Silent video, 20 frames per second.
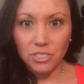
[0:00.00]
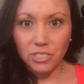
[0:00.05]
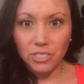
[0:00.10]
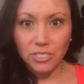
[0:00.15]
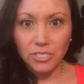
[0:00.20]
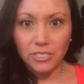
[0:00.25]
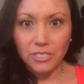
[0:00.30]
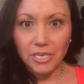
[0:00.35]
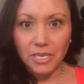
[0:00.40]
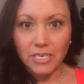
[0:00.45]

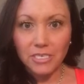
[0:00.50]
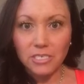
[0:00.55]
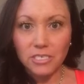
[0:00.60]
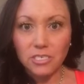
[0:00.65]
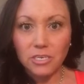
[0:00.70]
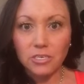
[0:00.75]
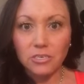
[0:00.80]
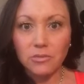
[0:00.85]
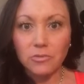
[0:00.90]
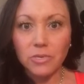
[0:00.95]
shirt that I
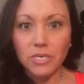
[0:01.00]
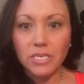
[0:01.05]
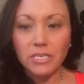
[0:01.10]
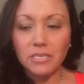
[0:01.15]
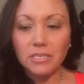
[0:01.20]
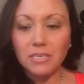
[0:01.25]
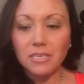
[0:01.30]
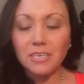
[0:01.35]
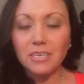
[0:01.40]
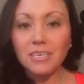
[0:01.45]
started with.
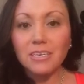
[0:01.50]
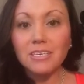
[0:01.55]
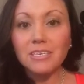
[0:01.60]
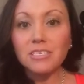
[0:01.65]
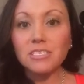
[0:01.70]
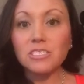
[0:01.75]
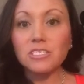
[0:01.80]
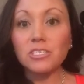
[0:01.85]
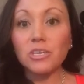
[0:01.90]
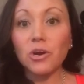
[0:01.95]

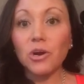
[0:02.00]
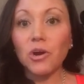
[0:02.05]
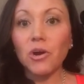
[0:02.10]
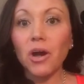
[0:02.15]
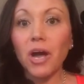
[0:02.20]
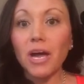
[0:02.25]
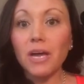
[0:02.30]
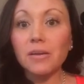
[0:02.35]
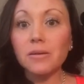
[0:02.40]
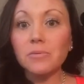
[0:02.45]
So
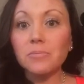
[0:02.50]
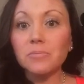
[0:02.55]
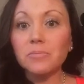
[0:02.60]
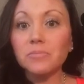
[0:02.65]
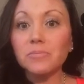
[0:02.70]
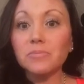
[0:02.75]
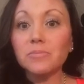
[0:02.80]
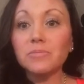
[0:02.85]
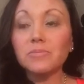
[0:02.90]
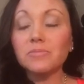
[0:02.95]

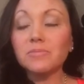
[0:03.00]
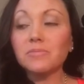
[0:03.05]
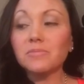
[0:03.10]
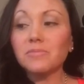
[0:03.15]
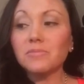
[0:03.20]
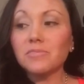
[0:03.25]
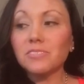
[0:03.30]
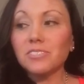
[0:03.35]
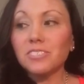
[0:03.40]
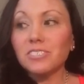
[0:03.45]
I'm
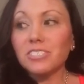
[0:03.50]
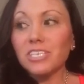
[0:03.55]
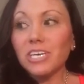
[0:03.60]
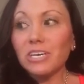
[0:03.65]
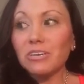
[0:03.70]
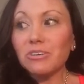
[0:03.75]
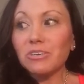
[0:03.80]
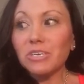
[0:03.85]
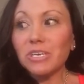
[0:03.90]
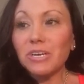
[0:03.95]

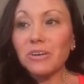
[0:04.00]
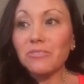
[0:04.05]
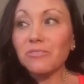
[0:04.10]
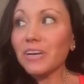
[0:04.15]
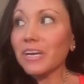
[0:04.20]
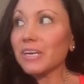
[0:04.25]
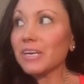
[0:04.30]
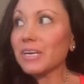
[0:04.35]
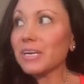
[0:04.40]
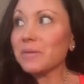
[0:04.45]
generally a
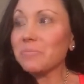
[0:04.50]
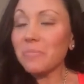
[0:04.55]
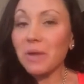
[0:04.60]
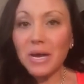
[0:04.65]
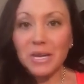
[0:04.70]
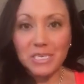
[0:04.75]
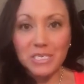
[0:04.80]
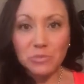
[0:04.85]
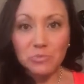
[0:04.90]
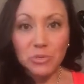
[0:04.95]
very
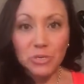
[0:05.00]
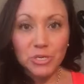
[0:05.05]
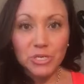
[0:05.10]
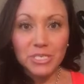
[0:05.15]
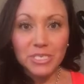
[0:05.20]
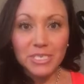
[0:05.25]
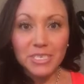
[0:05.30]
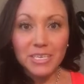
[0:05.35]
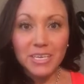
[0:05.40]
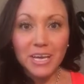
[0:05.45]
modest
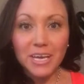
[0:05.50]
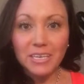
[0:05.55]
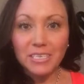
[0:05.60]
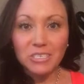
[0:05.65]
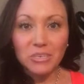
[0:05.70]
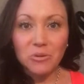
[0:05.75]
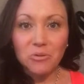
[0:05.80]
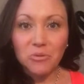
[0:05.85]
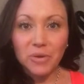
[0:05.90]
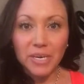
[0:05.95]
person. I
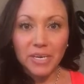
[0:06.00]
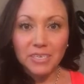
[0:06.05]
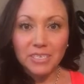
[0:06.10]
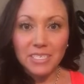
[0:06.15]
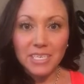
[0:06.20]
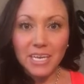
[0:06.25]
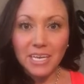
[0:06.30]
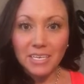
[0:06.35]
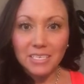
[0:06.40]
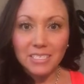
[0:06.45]
don't wear
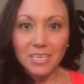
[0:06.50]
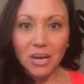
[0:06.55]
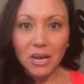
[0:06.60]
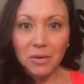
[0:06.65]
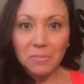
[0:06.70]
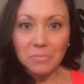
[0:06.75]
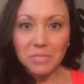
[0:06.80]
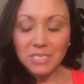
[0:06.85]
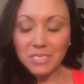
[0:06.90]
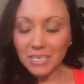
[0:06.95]
tank
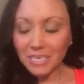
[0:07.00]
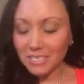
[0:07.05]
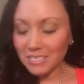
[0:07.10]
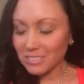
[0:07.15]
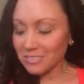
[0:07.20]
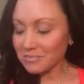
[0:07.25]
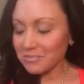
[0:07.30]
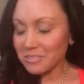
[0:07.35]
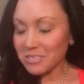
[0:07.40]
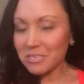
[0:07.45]
tops, and I
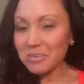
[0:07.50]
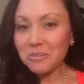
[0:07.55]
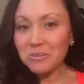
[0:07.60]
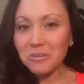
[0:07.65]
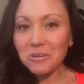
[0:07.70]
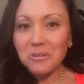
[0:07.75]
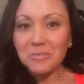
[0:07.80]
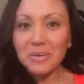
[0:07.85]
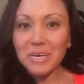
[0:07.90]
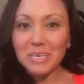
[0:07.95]
certainly
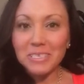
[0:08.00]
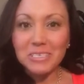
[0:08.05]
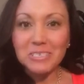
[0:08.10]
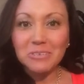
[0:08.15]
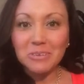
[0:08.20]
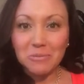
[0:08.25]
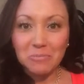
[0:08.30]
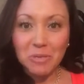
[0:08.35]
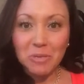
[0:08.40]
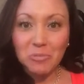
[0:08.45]
don't go around
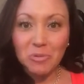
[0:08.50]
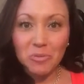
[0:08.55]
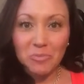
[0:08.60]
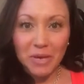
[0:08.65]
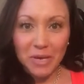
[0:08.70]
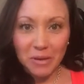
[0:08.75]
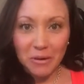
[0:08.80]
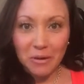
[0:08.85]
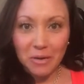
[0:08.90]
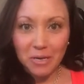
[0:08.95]
showing people
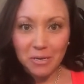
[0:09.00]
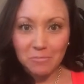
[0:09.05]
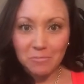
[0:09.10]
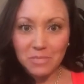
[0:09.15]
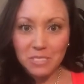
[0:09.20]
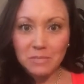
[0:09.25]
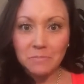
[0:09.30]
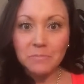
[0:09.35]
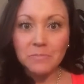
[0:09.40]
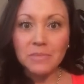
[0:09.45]
my
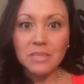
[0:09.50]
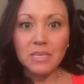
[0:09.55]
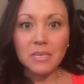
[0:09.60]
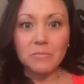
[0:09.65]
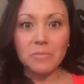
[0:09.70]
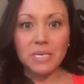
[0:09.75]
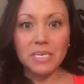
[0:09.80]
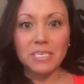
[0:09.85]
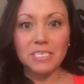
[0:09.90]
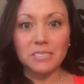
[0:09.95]
arms,
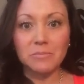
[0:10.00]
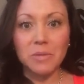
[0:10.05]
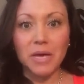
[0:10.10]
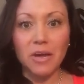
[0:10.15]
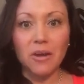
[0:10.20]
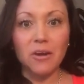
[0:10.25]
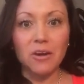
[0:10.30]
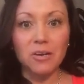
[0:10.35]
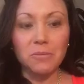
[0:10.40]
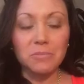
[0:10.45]
because
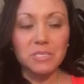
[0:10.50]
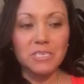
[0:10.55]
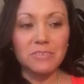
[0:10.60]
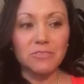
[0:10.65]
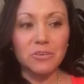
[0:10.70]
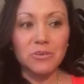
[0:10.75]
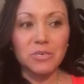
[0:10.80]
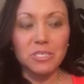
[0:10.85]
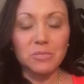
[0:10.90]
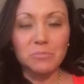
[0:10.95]
my arms
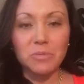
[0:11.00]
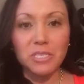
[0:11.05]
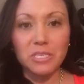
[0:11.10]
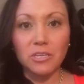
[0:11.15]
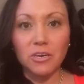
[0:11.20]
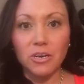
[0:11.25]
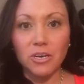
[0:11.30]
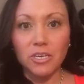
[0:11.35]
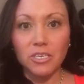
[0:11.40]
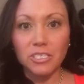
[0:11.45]
have always been
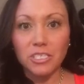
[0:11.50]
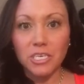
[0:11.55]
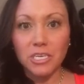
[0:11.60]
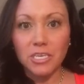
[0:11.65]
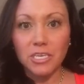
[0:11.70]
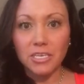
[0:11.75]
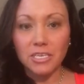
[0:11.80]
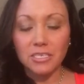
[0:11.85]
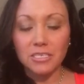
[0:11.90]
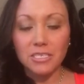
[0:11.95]
large,
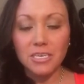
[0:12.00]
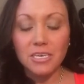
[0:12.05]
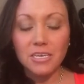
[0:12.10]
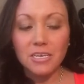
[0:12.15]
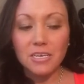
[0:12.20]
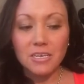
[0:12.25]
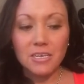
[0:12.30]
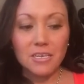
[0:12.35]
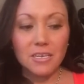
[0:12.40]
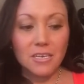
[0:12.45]

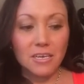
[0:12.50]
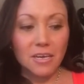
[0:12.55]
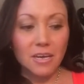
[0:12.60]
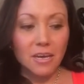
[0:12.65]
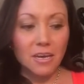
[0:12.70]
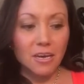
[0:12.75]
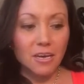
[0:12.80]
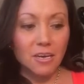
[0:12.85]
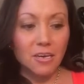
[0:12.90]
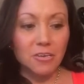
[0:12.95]

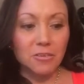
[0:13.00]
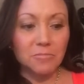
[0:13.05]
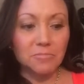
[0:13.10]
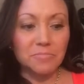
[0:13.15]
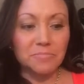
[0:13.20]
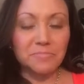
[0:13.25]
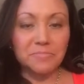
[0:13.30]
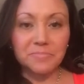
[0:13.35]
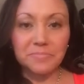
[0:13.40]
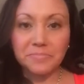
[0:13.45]

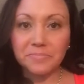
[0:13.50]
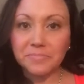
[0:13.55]
and